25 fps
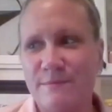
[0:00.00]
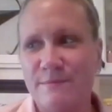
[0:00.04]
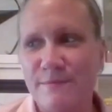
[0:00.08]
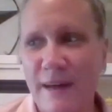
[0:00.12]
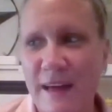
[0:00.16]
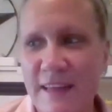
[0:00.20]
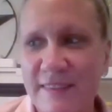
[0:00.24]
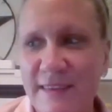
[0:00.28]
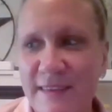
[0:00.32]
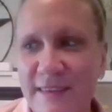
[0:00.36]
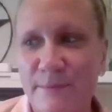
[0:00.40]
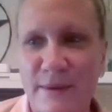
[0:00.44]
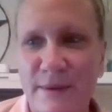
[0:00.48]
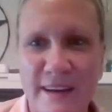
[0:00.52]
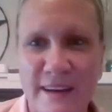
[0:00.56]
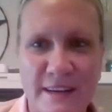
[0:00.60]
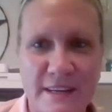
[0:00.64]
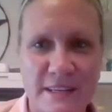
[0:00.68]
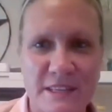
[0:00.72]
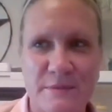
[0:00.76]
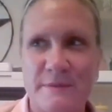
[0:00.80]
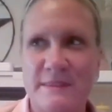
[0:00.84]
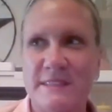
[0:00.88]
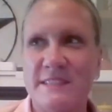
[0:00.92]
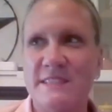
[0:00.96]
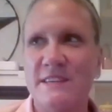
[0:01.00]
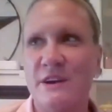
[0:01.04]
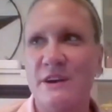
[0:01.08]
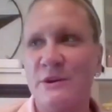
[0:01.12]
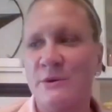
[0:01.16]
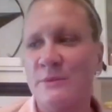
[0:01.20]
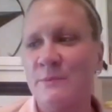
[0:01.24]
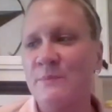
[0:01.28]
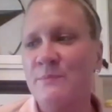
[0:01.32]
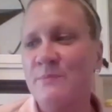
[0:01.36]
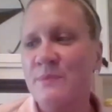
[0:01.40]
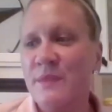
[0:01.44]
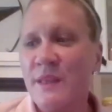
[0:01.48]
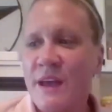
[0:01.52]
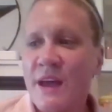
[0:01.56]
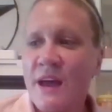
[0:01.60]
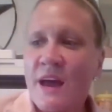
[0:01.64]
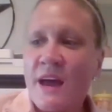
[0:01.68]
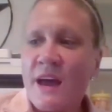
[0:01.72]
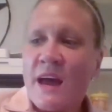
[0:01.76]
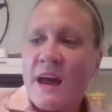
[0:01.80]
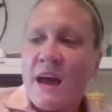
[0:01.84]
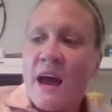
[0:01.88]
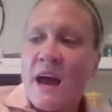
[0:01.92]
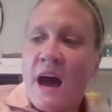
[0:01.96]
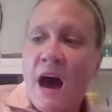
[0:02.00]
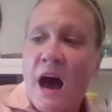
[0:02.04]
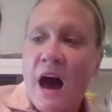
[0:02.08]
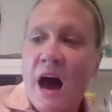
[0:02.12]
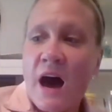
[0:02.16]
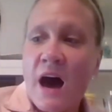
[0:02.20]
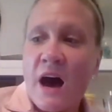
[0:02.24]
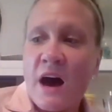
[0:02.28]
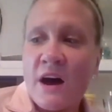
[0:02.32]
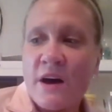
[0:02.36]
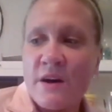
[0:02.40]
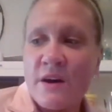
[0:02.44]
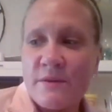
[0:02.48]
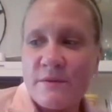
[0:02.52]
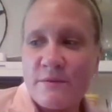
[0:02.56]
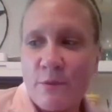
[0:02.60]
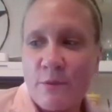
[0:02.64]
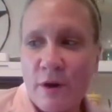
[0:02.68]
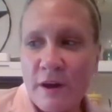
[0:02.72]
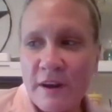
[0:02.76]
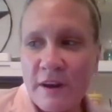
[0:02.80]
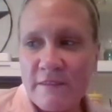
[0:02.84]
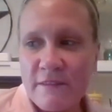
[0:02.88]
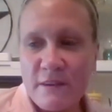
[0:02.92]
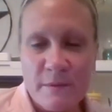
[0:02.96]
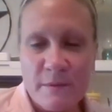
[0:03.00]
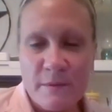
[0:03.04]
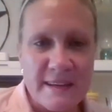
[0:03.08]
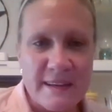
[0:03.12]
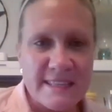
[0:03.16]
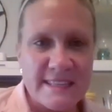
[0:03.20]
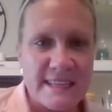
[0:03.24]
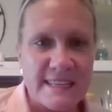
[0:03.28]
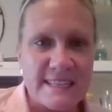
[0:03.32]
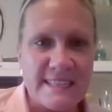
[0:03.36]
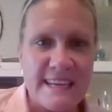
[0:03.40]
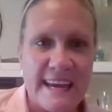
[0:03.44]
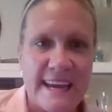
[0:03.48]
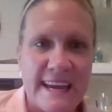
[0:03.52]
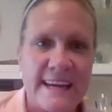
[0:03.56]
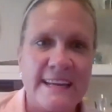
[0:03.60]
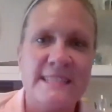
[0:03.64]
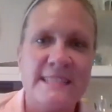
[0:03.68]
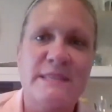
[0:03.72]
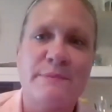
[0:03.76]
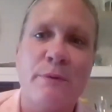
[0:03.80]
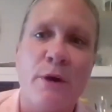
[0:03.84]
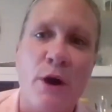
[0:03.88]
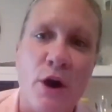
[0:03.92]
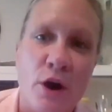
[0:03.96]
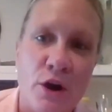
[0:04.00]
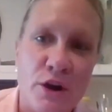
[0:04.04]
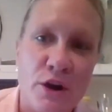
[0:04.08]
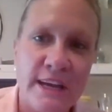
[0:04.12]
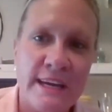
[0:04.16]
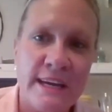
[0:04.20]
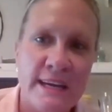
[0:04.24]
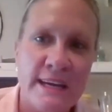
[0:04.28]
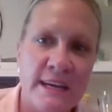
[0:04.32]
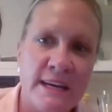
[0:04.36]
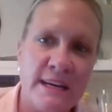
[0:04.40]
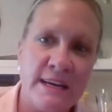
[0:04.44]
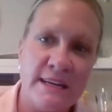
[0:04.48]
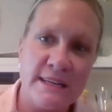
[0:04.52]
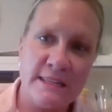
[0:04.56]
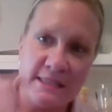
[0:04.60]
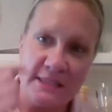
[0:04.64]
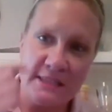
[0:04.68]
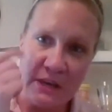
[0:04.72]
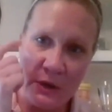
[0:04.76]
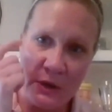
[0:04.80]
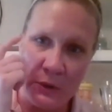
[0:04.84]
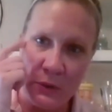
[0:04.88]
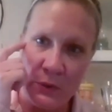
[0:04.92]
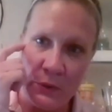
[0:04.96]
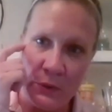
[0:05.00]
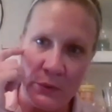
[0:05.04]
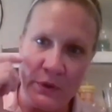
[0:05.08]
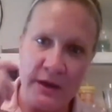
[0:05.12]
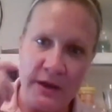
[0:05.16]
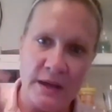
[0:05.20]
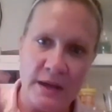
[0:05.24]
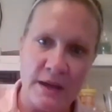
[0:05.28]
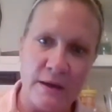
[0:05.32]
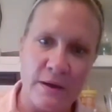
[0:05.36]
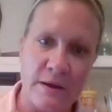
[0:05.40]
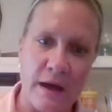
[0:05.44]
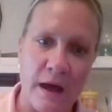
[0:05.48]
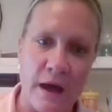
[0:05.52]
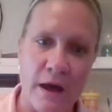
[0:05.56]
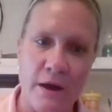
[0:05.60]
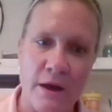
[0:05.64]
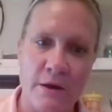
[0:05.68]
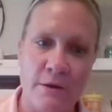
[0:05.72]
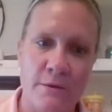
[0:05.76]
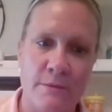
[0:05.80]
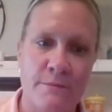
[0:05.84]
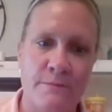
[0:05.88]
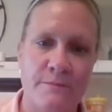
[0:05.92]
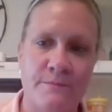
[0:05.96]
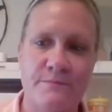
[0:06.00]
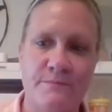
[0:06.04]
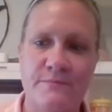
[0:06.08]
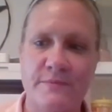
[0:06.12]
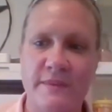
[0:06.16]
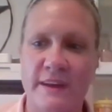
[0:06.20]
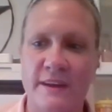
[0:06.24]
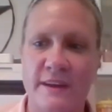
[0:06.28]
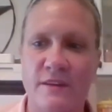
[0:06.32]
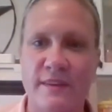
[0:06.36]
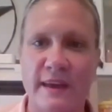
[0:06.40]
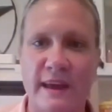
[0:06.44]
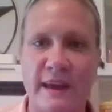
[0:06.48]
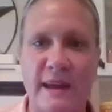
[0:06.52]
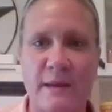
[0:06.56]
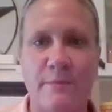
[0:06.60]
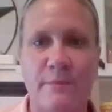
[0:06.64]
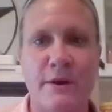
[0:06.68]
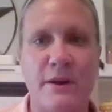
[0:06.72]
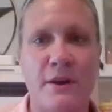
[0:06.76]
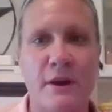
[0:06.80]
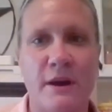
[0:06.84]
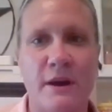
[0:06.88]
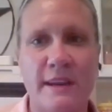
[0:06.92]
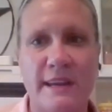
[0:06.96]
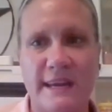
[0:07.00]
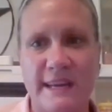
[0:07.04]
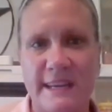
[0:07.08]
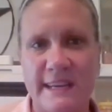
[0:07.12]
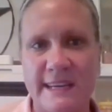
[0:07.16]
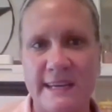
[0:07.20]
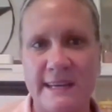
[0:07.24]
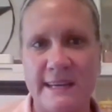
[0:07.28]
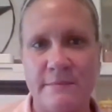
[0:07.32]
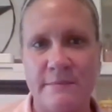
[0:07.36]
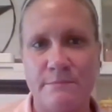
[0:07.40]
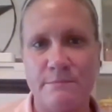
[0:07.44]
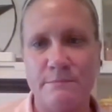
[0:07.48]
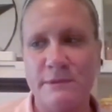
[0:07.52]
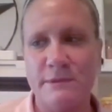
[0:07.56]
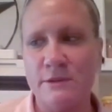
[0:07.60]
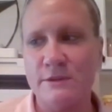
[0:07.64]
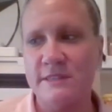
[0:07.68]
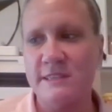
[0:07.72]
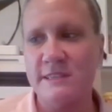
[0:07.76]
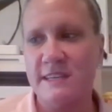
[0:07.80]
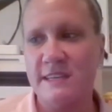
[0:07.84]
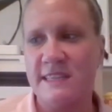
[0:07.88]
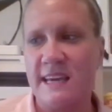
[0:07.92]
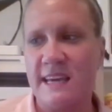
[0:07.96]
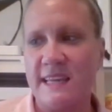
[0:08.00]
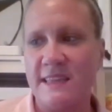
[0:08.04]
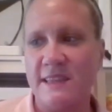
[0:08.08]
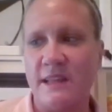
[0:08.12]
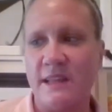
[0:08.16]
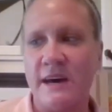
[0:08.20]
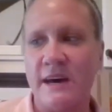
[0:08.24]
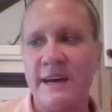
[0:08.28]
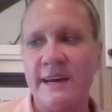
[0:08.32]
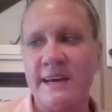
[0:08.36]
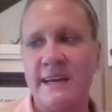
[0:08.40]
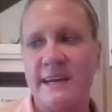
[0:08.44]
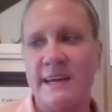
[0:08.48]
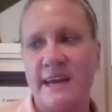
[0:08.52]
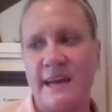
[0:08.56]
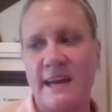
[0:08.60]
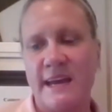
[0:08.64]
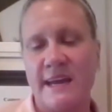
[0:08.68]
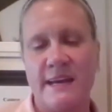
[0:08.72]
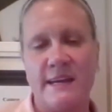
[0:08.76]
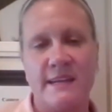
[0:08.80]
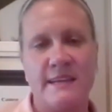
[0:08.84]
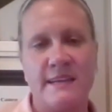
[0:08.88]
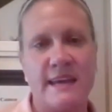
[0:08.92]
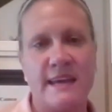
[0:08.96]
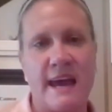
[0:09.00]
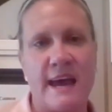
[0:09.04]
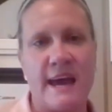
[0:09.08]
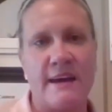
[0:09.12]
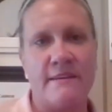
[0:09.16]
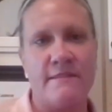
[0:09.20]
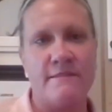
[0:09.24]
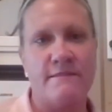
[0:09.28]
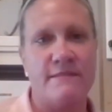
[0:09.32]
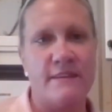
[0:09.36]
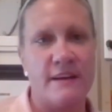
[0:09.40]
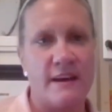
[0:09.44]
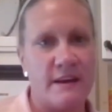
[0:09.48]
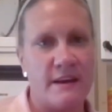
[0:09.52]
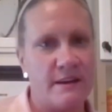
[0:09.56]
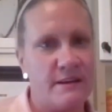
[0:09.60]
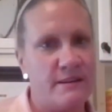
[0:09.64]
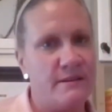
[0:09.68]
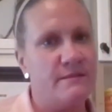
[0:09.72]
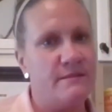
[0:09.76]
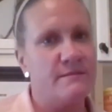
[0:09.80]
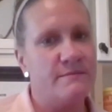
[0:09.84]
I think my husband's home. Uh, one of them is a dance party, so um, you know they can put on any music they'd like and have uh,